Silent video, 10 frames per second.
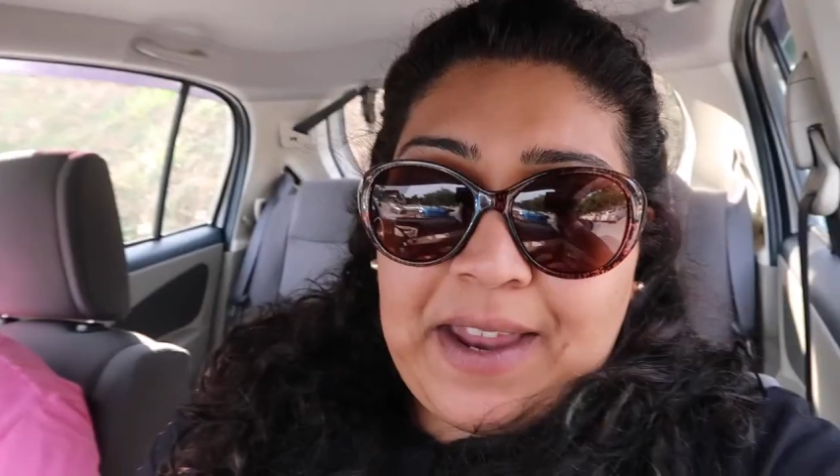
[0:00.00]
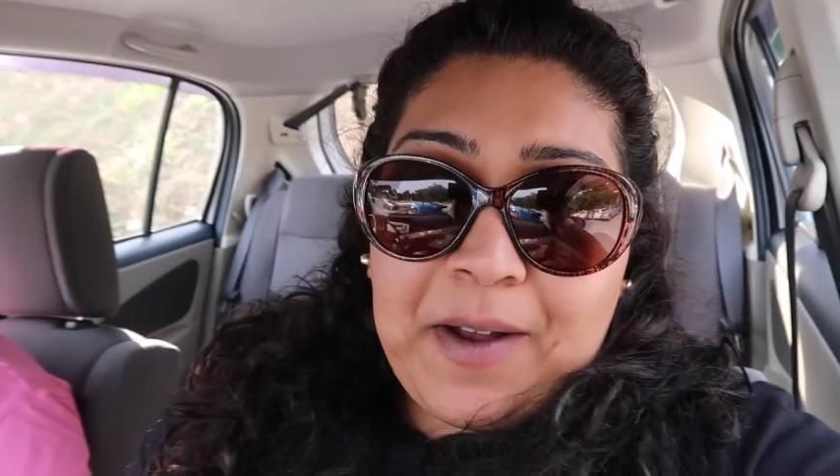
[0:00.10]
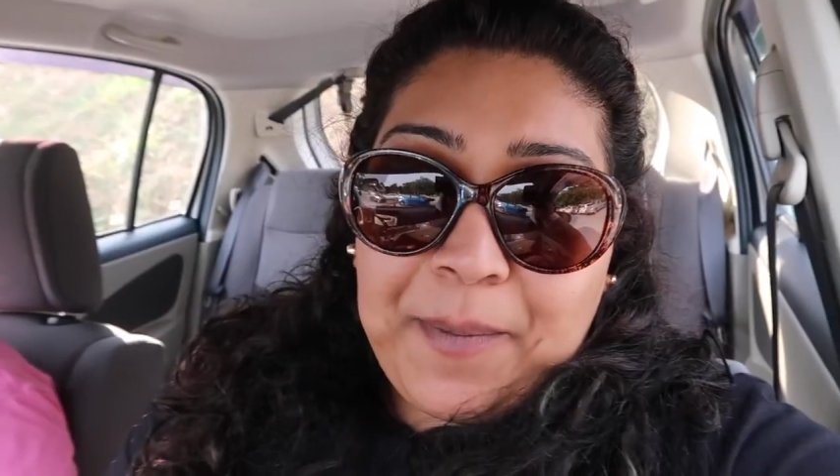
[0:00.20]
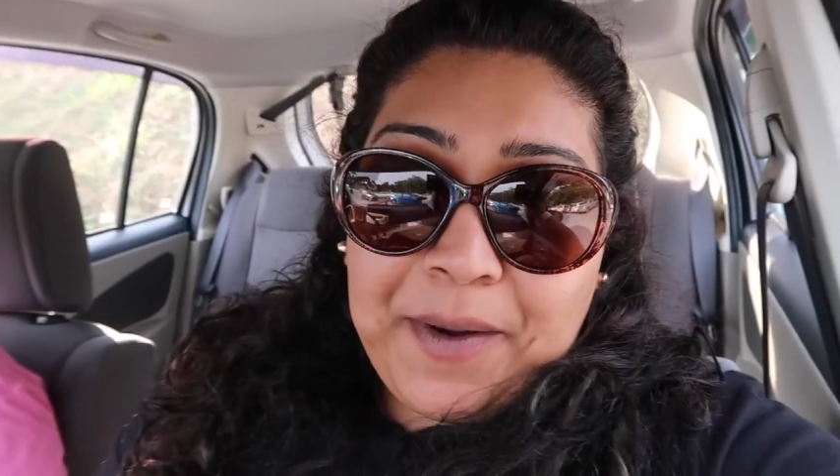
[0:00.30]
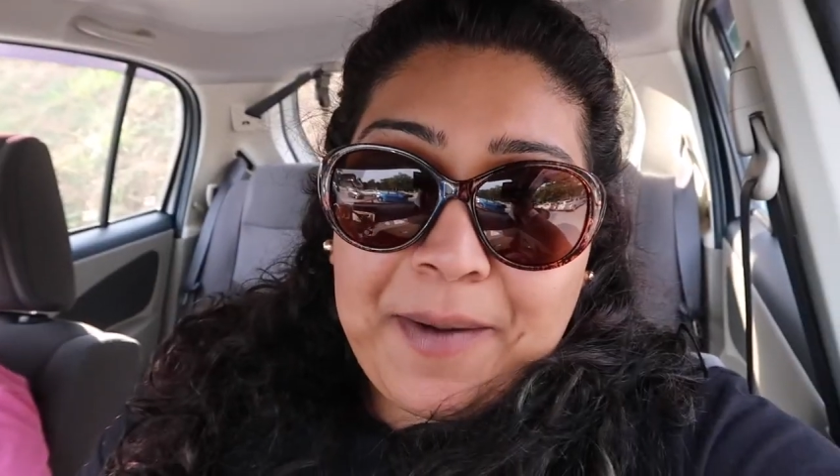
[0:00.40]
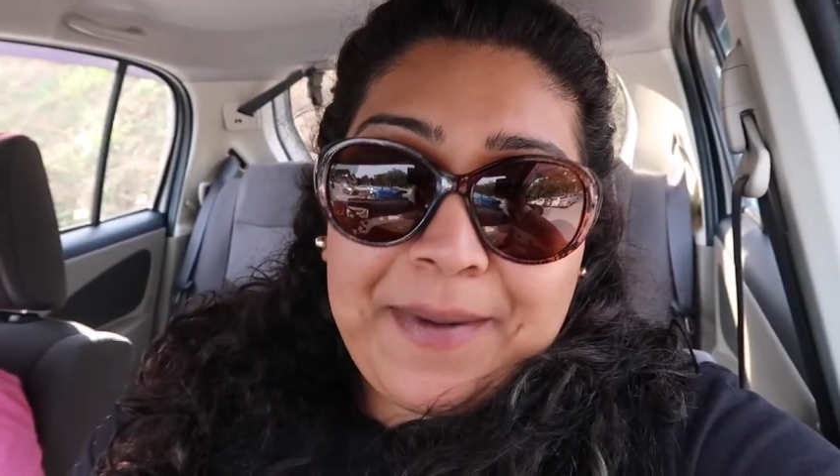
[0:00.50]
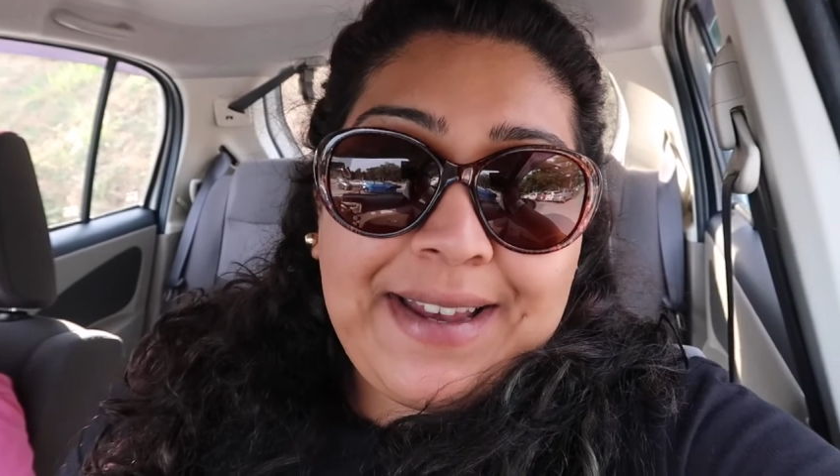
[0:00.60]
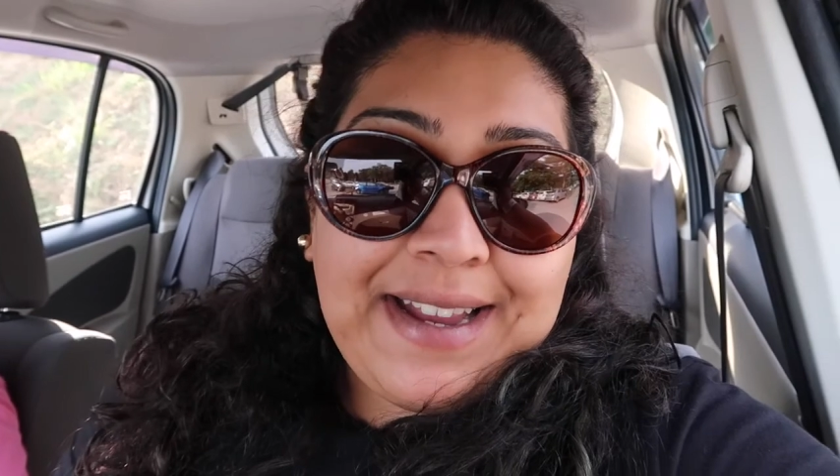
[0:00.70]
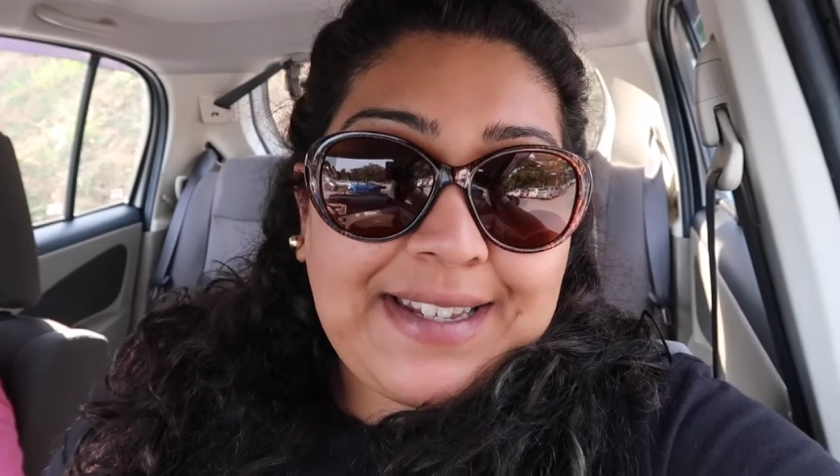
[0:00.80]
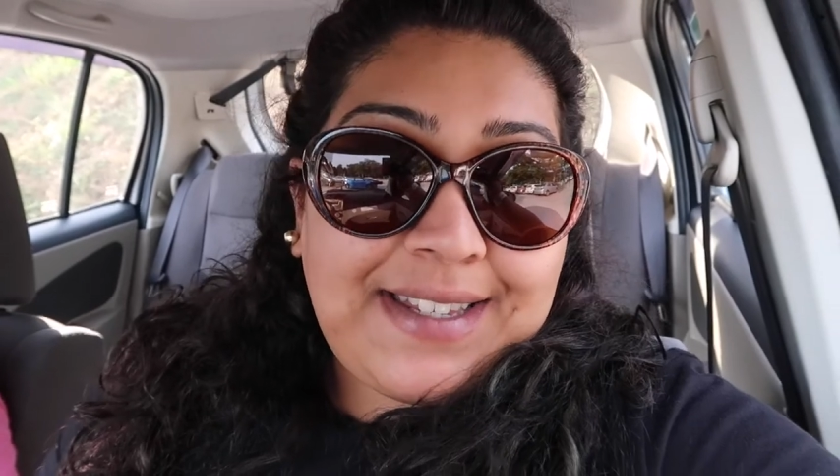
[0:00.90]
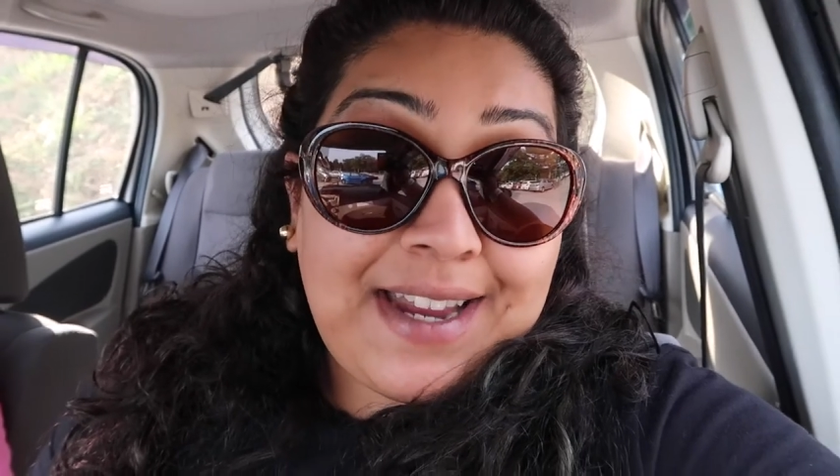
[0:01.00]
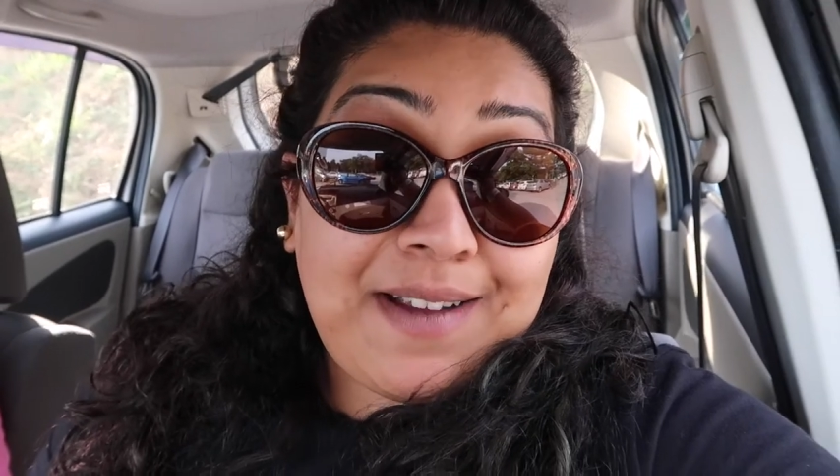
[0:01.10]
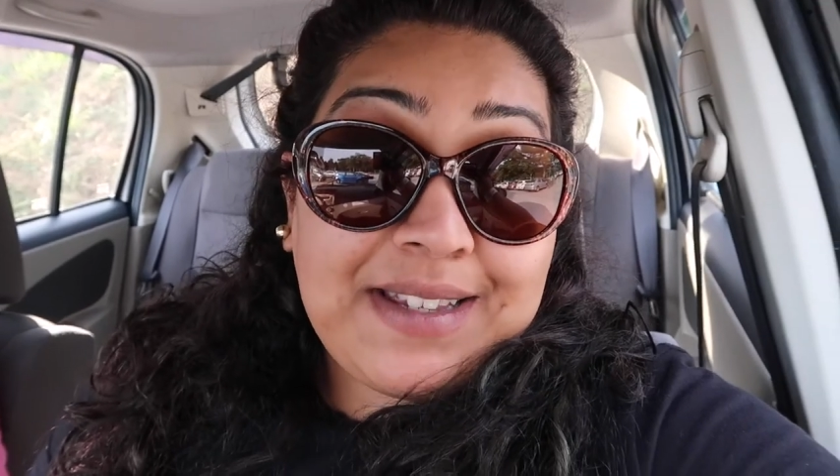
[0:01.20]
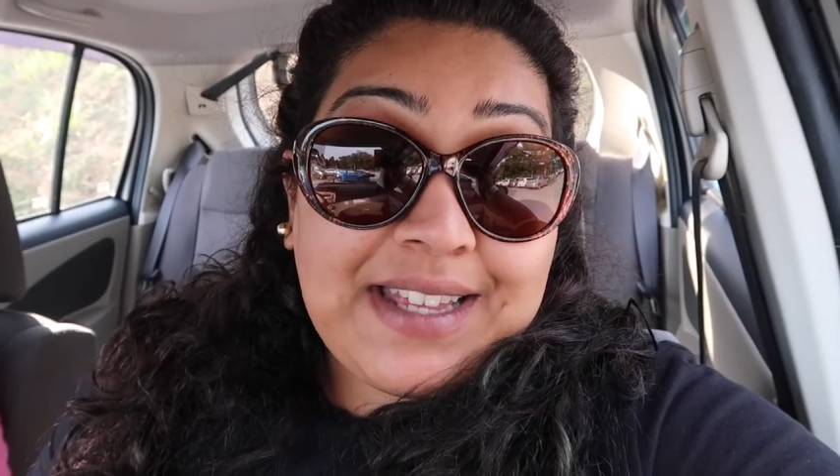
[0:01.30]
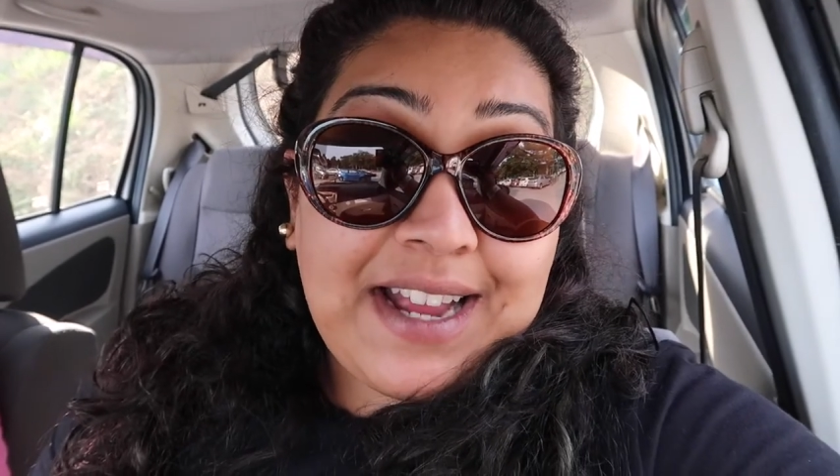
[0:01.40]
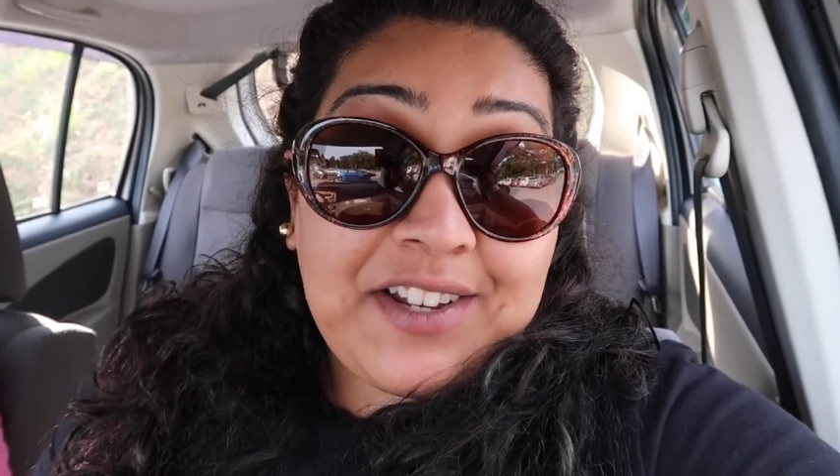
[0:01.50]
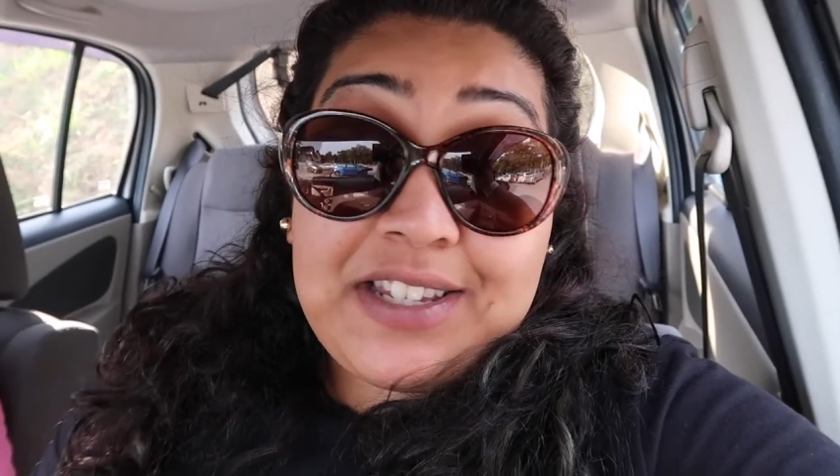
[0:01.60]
and our barman yesterday was saying